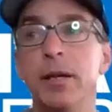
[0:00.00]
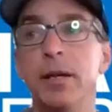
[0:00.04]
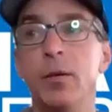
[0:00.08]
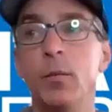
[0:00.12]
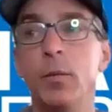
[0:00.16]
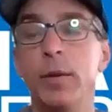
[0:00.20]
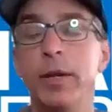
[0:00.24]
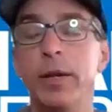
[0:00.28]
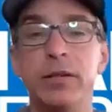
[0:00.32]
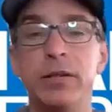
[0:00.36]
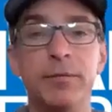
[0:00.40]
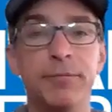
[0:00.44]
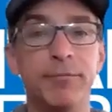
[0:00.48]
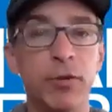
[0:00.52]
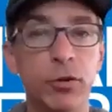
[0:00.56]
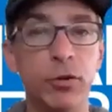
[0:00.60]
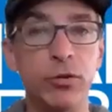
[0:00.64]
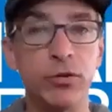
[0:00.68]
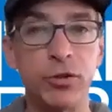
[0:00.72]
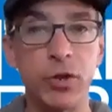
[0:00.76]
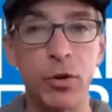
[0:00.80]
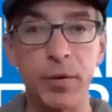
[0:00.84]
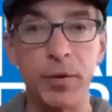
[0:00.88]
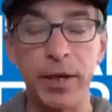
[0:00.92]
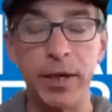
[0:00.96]
We had some
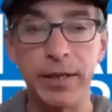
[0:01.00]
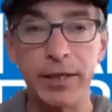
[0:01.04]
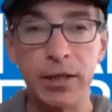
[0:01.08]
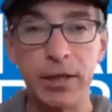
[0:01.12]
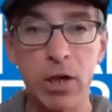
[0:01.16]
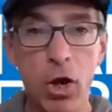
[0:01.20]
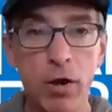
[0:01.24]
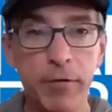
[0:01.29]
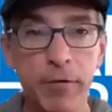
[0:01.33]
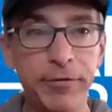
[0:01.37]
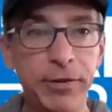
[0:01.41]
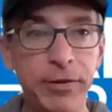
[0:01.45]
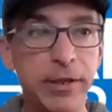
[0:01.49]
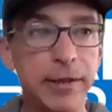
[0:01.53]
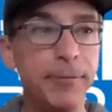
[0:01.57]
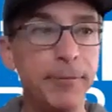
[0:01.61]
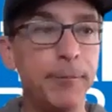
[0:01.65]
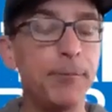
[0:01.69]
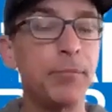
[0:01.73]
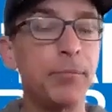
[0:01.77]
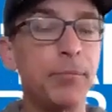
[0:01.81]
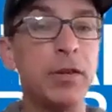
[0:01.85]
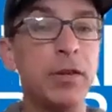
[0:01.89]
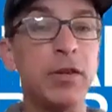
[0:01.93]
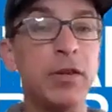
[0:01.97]
folks donate coffee.
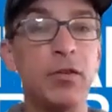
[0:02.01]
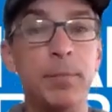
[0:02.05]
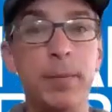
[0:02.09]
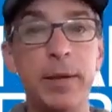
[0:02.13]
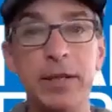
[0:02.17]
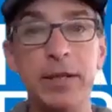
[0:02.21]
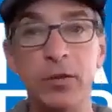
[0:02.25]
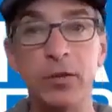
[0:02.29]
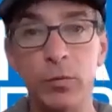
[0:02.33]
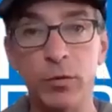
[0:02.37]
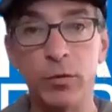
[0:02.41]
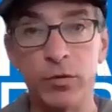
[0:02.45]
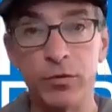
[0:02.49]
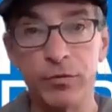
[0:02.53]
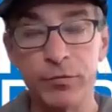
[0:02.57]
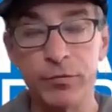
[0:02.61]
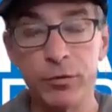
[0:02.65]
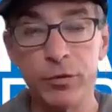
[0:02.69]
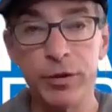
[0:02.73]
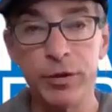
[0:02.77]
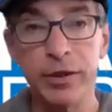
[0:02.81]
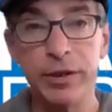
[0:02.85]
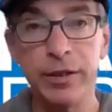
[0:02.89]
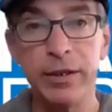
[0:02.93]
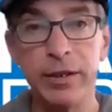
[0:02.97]
The space was
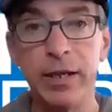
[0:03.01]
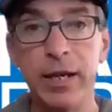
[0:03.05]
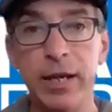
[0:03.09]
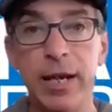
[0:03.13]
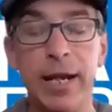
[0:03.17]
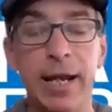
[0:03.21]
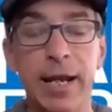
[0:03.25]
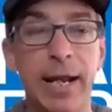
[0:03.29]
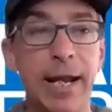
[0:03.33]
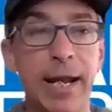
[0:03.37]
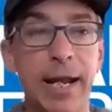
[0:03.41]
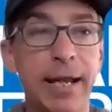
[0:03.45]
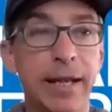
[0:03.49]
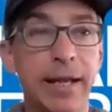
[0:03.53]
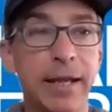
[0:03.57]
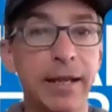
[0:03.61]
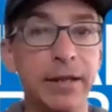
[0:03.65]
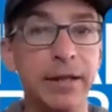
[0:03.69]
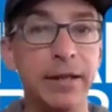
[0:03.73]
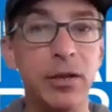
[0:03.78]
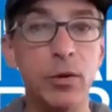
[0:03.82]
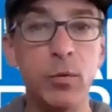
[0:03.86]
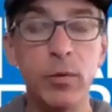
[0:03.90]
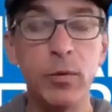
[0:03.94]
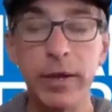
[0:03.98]
free.
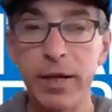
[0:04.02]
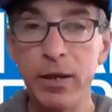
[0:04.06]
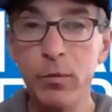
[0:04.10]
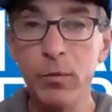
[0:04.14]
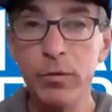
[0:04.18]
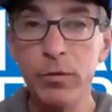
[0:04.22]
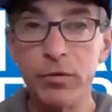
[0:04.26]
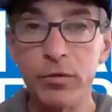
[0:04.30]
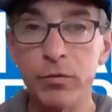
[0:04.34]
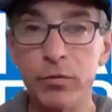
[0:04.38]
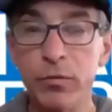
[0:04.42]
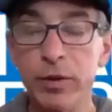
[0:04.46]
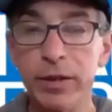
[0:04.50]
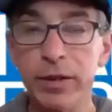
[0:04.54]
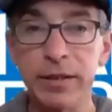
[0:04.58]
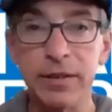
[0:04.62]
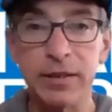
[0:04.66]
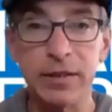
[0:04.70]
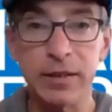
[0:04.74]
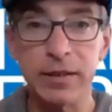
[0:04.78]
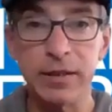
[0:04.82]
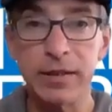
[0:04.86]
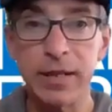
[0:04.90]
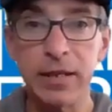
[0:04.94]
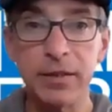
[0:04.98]
And you know what? It was really
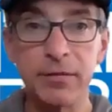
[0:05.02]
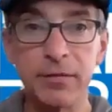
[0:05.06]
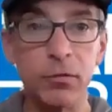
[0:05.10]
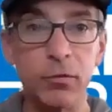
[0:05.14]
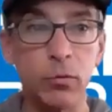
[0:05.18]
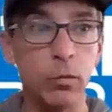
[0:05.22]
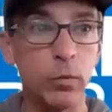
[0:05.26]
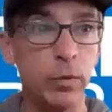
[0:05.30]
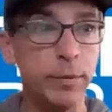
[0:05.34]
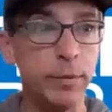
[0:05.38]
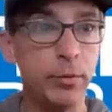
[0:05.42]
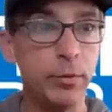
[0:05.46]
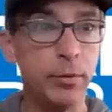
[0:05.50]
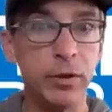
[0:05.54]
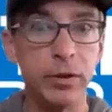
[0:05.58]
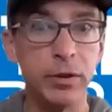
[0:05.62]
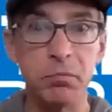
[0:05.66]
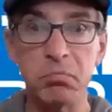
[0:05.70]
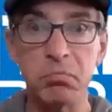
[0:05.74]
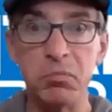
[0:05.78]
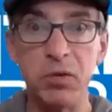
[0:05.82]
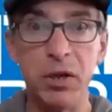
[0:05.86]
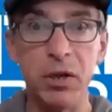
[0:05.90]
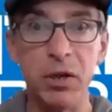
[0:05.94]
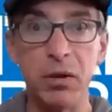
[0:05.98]
successful. We put,
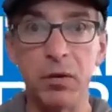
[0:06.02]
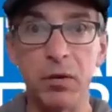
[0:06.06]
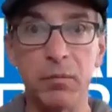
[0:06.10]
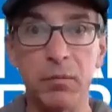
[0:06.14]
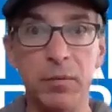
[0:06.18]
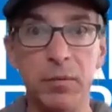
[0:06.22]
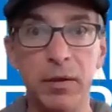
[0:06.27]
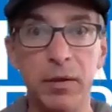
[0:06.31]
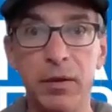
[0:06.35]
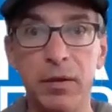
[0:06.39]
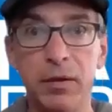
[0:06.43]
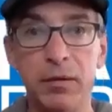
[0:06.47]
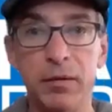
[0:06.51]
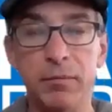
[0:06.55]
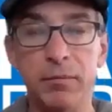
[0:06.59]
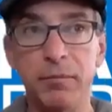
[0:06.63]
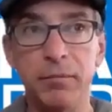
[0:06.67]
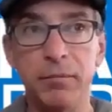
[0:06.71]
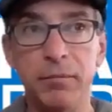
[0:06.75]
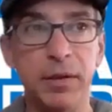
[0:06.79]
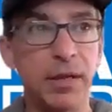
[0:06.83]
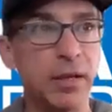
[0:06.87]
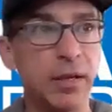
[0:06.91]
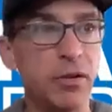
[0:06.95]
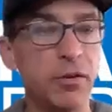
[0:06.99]
I
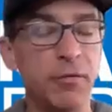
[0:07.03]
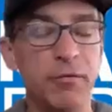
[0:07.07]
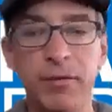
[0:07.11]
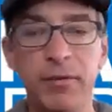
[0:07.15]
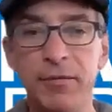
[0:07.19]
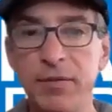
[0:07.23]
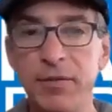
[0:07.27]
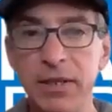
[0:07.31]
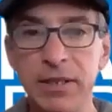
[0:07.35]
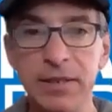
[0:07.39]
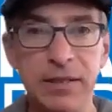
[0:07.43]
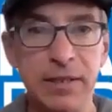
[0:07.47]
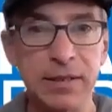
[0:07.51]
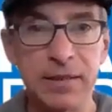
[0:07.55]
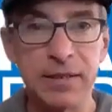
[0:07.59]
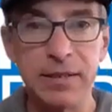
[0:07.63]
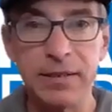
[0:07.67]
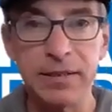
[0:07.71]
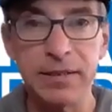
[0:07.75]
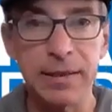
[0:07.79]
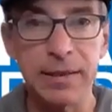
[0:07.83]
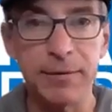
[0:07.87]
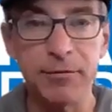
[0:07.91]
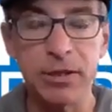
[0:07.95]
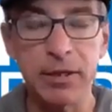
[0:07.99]
don't know, 15, 16,
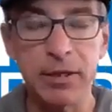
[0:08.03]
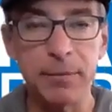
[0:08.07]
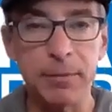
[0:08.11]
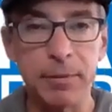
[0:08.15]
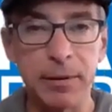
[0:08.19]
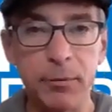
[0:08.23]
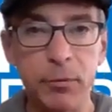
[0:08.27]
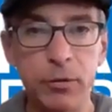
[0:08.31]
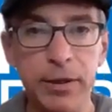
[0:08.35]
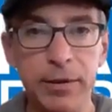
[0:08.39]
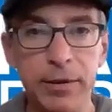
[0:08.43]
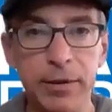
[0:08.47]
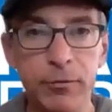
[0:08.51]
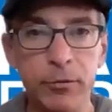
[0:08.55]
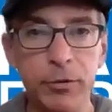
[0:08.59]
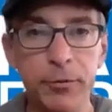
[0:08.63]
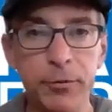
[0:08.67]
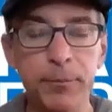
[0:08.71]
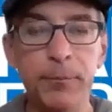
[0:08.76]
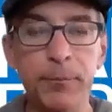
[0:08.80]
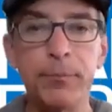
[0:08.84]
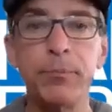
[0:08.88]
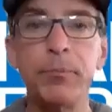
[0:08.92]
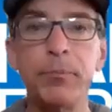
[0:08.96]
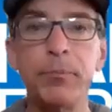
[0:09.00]
17 people in that room.